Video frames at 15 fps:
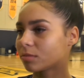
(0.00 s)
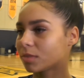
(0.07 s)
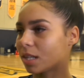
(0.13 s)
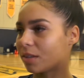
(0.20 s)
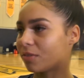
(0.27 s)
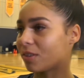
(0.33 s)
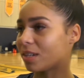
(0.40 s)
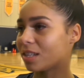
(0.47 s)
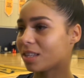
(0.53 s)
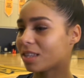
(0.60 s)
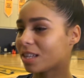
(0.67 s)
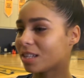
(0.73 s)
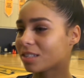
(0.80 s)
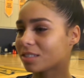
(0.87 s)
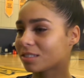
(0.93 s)
if
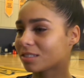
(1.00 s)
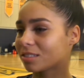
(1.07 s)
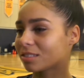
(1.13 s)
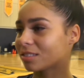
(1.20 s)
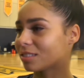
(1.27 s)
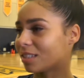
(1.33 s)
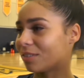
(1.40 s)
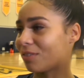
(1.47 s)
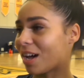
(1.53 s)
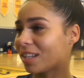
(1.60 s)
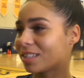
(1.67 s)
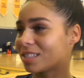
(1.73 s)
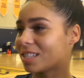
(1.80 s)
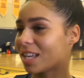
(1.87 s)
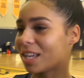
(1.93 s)
anything, if I
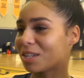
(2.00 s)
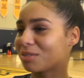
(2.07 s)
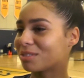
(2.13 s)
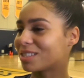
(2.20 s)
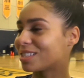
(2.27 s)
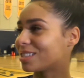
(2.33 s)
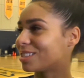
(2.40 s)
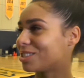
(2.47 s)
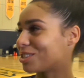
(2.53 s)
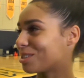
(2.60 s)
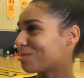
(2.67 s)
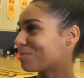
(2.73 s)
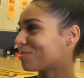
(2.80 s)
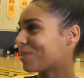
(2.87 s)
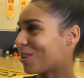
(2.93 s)
could say anyone's in the
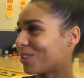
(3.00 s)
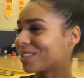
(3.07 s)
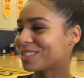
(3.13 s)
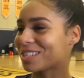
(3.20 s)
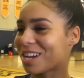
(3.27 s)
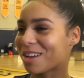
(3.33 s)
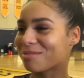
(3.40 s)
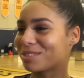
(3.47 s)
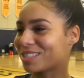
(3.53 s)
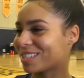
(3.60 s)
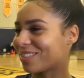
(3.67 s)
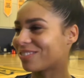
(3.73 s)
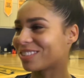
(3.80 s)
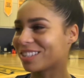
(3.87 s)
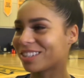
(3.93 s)
gym all the time, it's
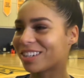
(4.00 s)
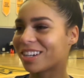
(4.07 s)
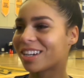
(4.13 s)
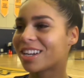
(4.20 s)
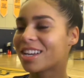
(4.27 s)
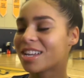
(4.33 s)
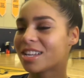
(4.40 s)
definitely her.